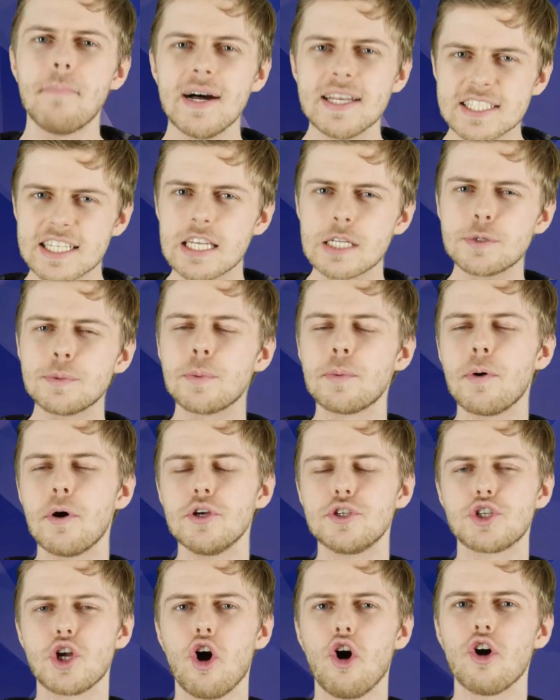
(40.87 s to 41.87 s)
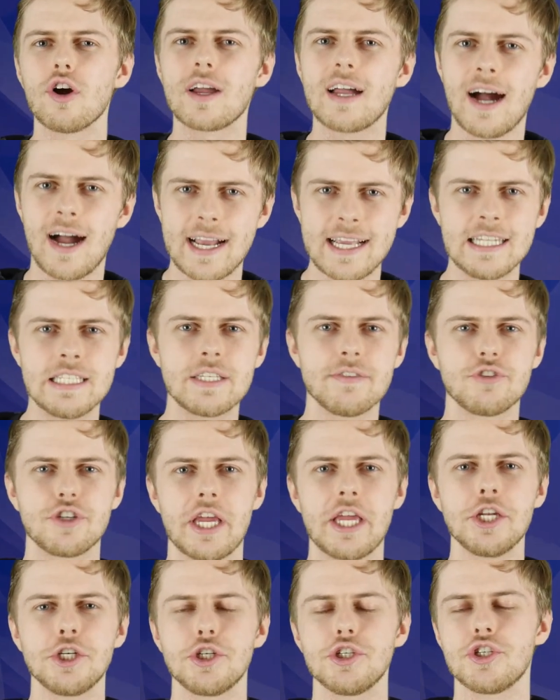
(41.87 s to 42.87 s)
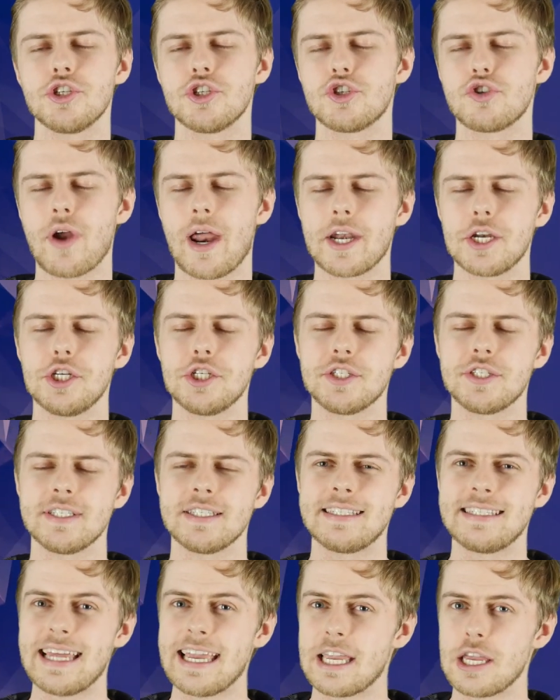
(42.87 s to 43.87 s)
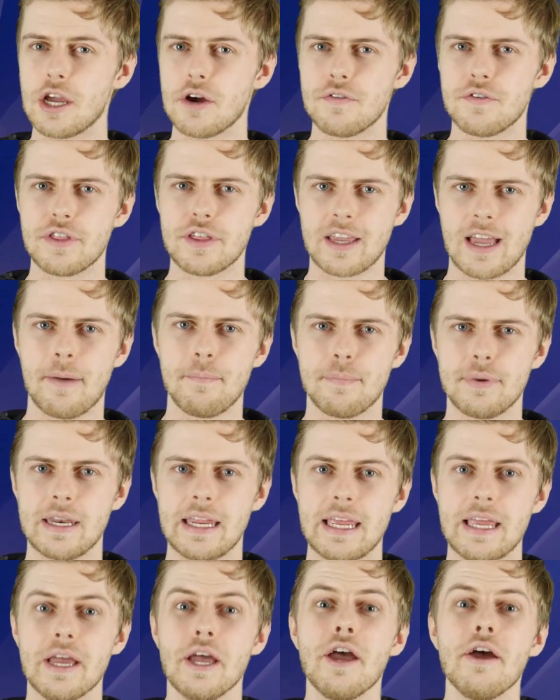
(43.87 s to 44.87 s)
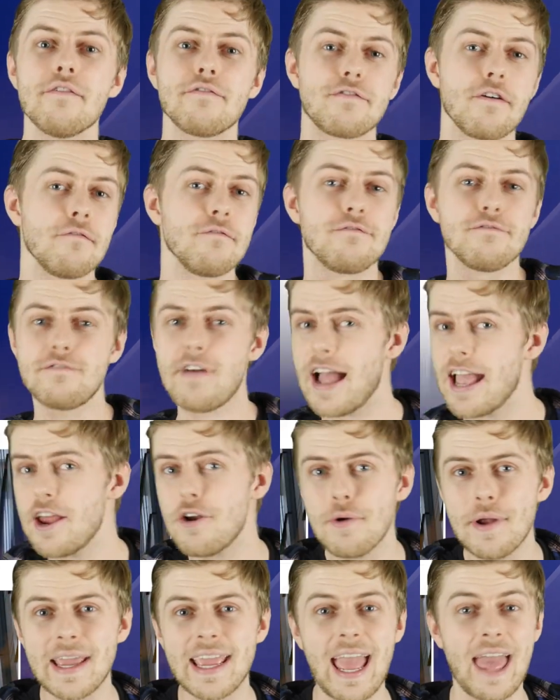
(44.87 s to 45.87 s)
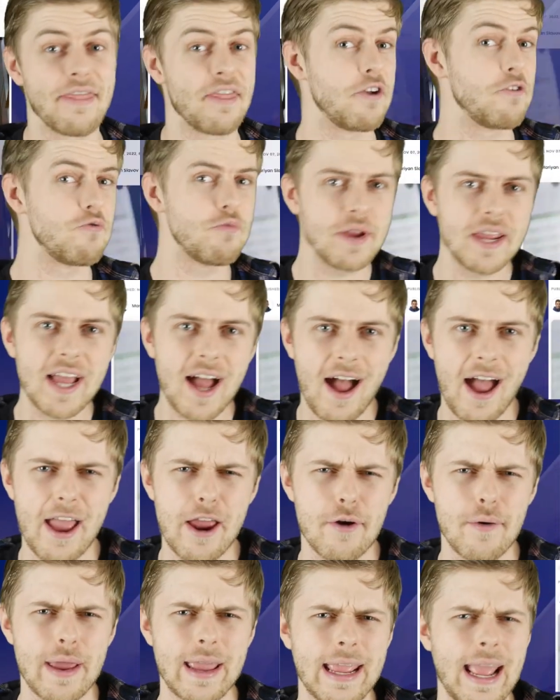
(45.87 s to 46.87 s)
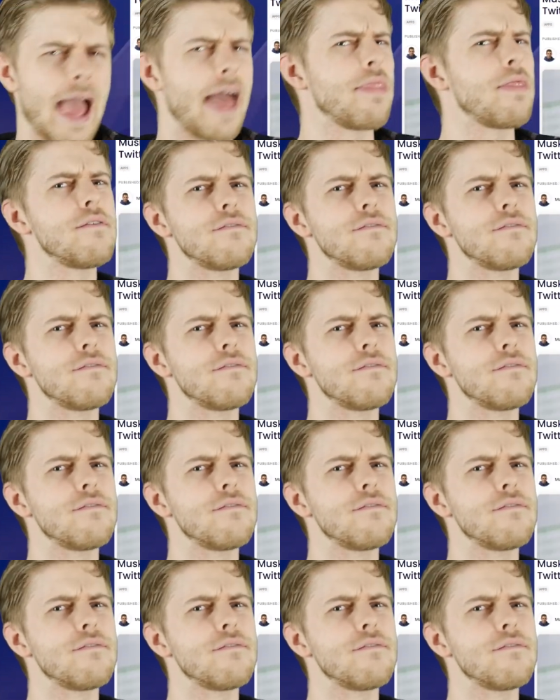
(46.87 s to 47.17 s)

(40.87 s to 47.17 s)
Musk has proposed all kinds of changes and strategies since taking over the company, from firing and then rehiring and